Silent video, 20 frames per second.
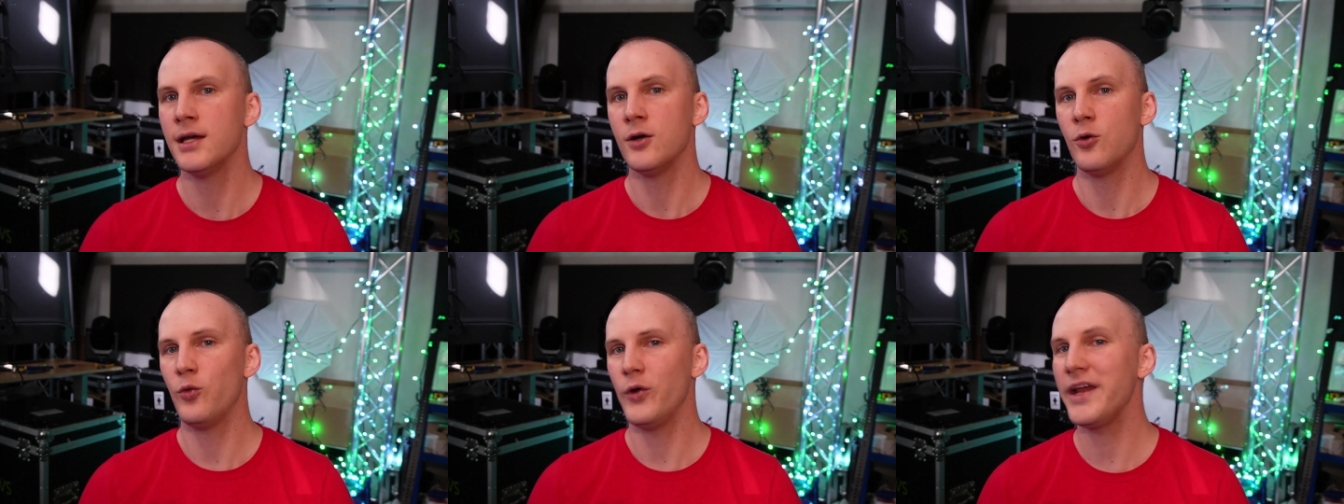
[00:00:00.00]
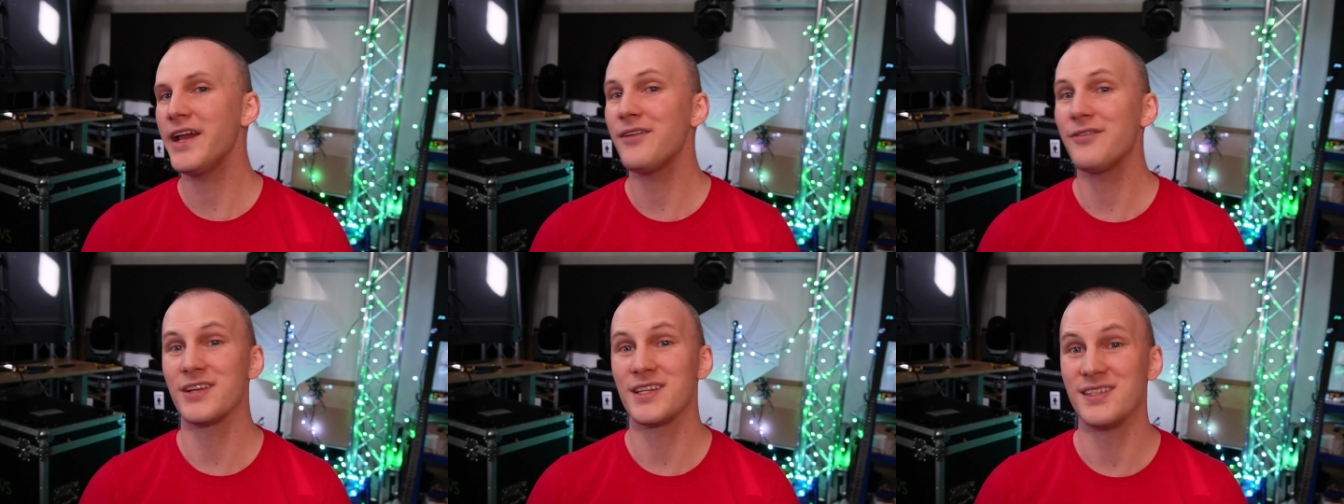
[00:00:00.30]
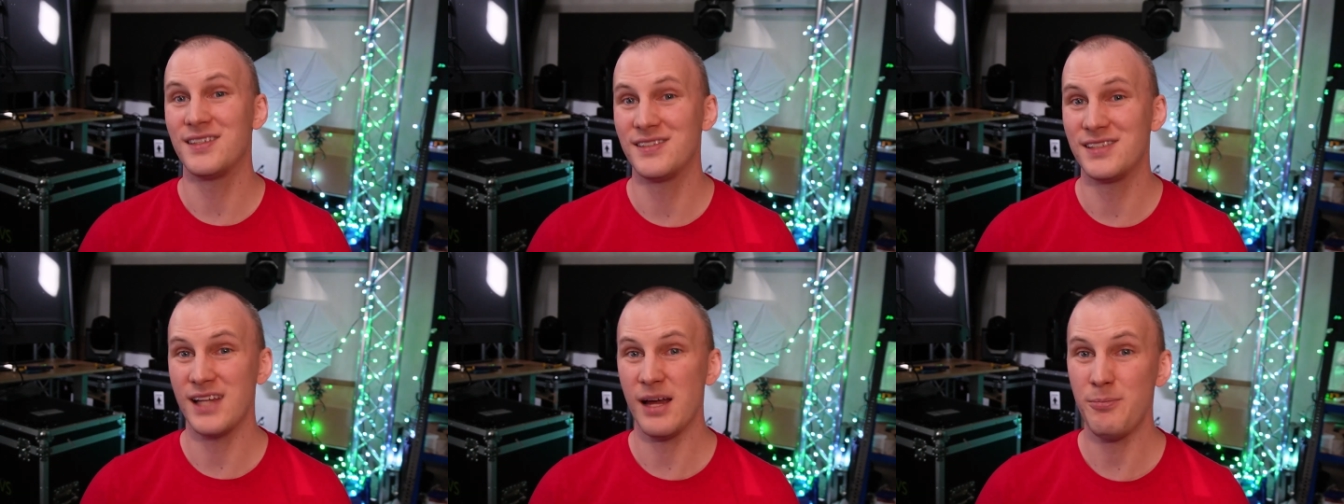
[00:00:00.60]
we have a
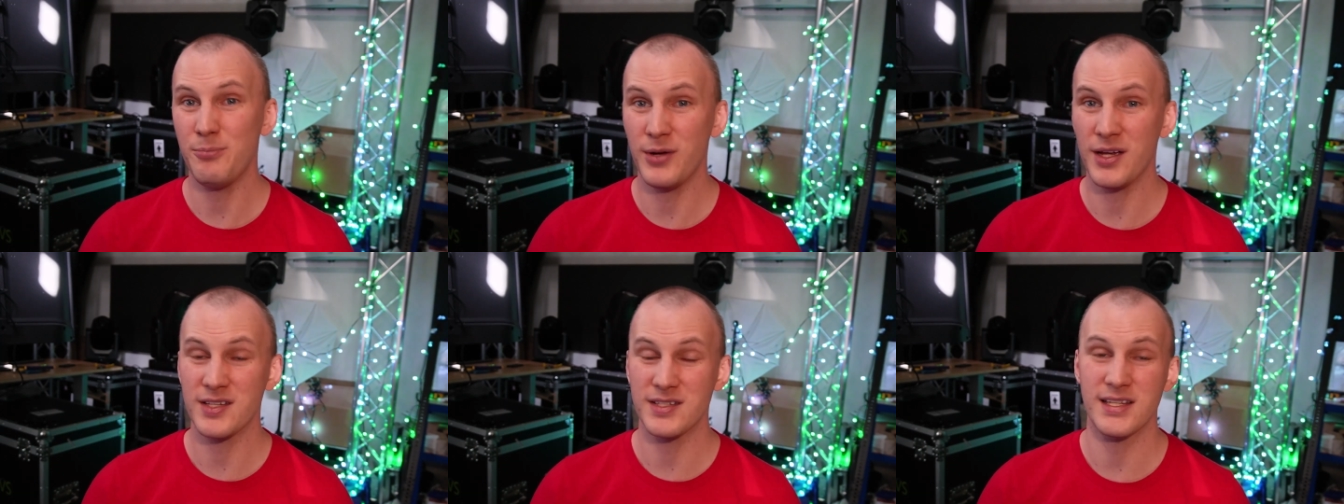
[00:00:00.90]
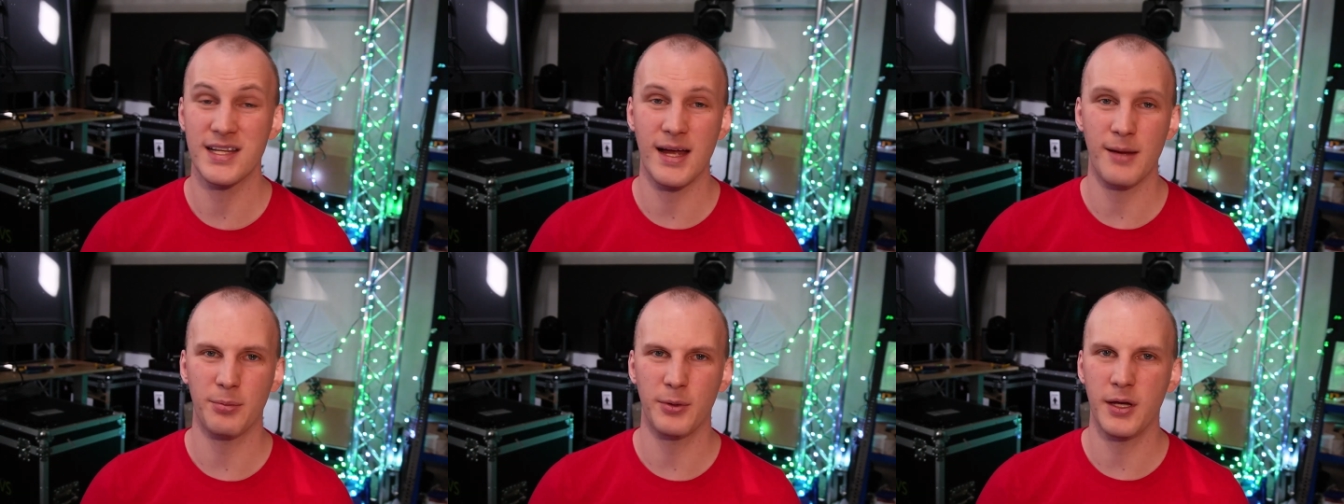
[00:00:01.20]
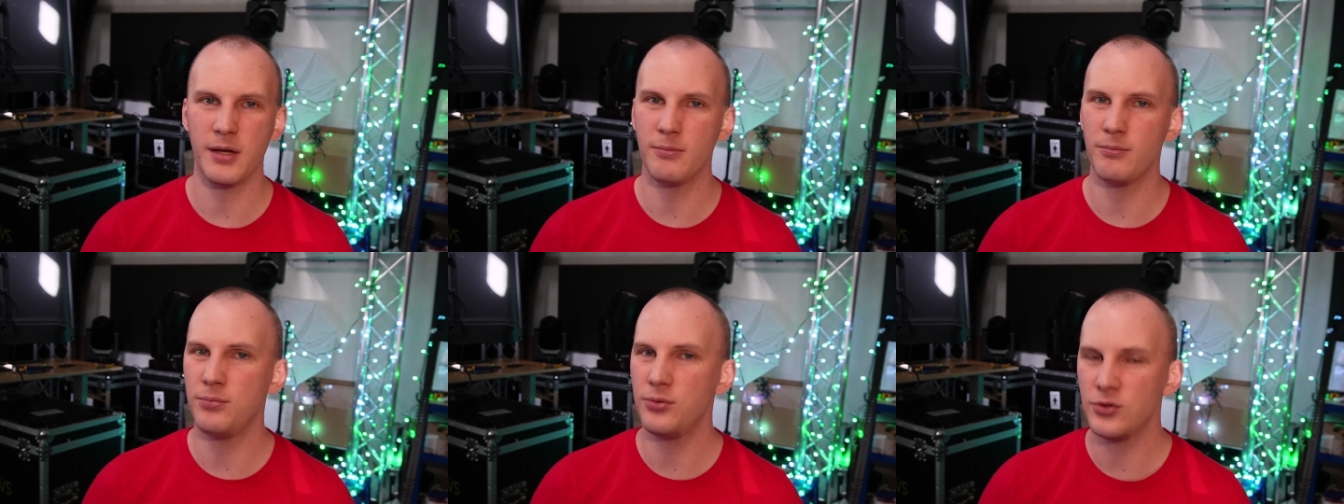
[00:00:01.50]
step-by-step -step
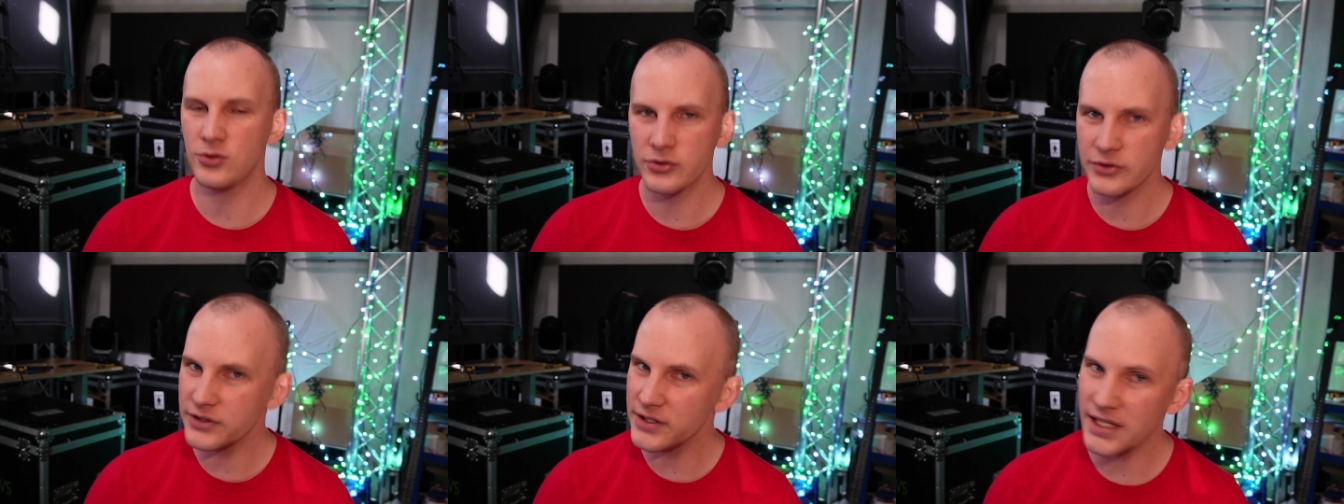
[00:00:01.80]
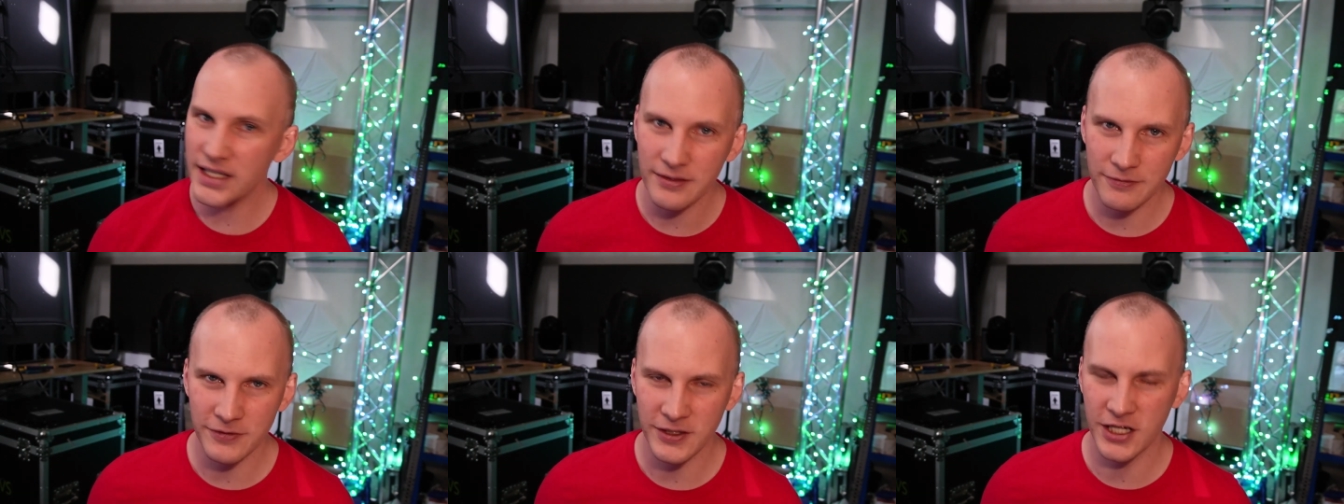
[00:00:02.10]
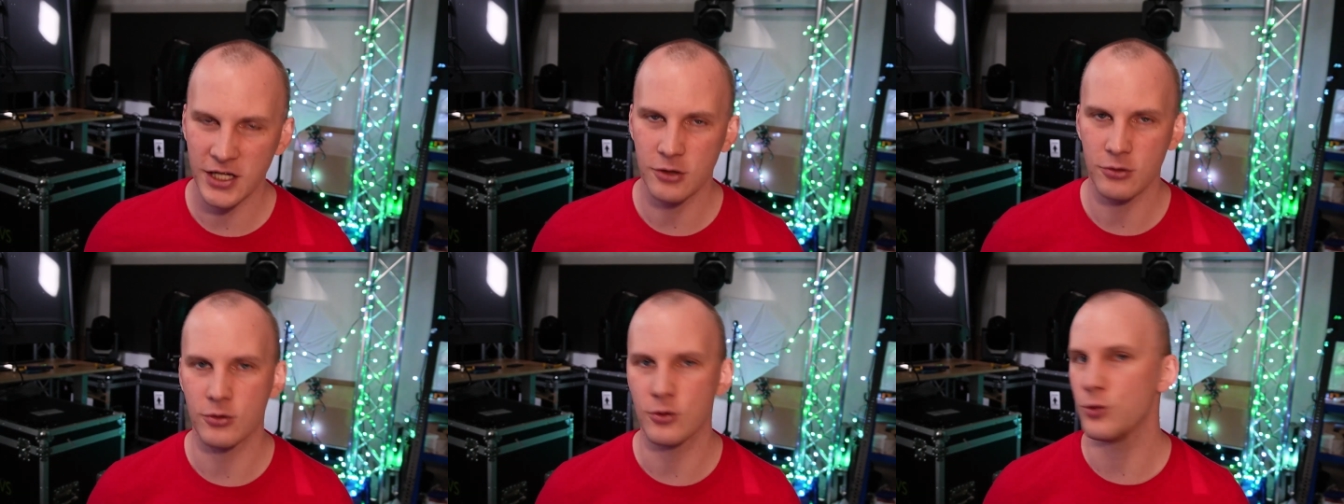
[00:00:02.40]
complete
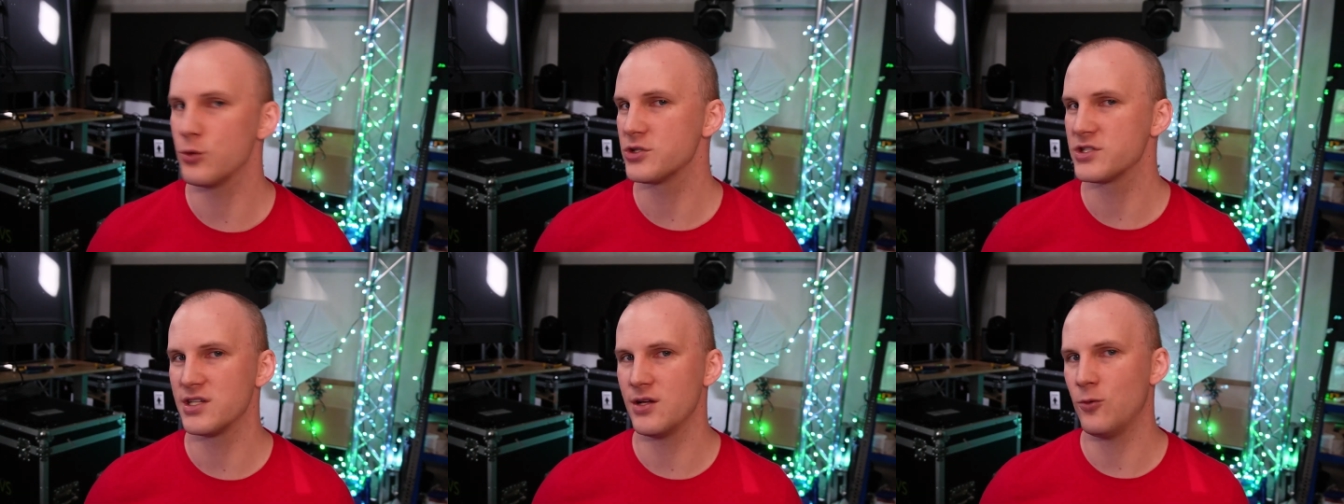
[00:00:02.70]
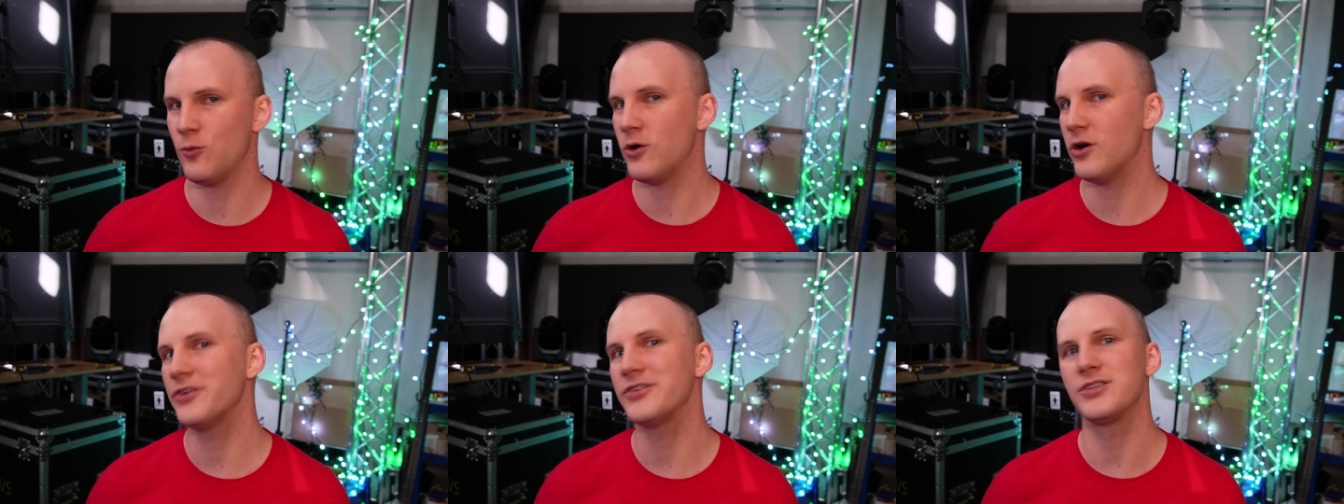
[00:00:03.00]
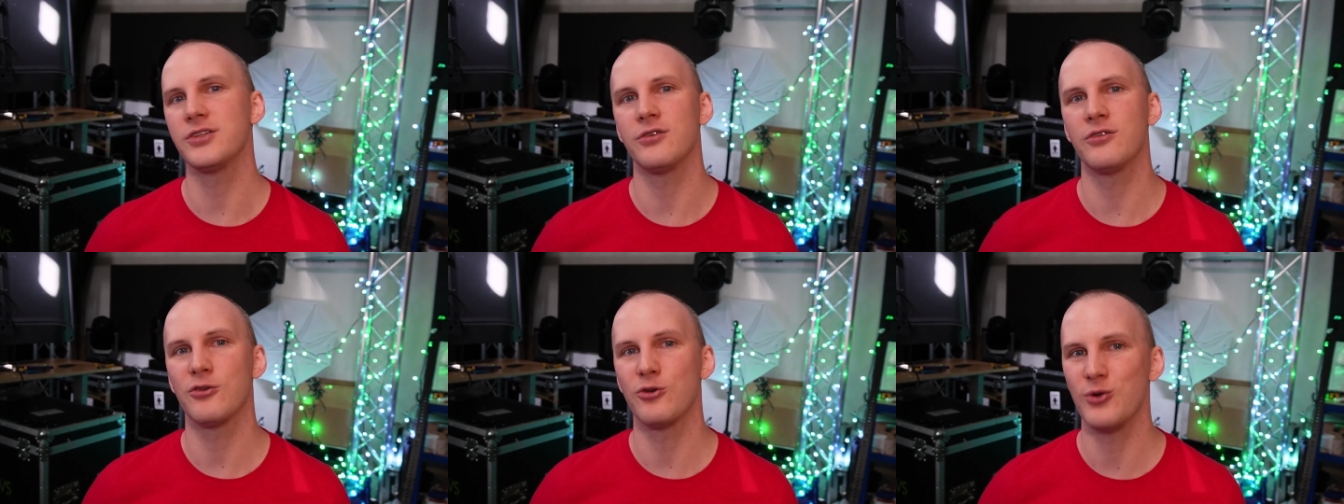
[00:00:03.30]
video course that walks
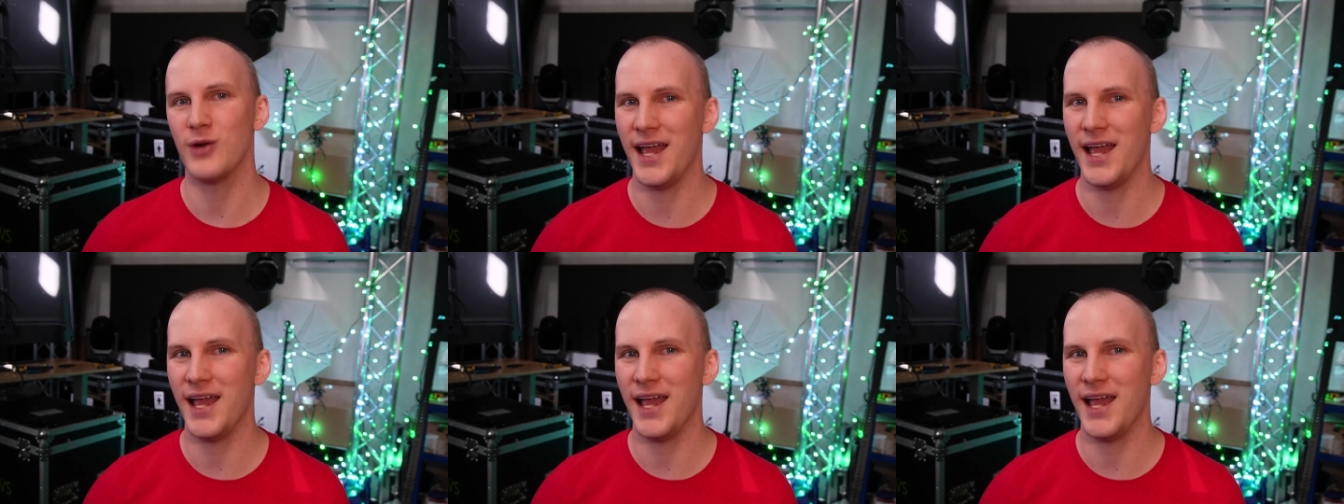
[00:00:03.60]
you through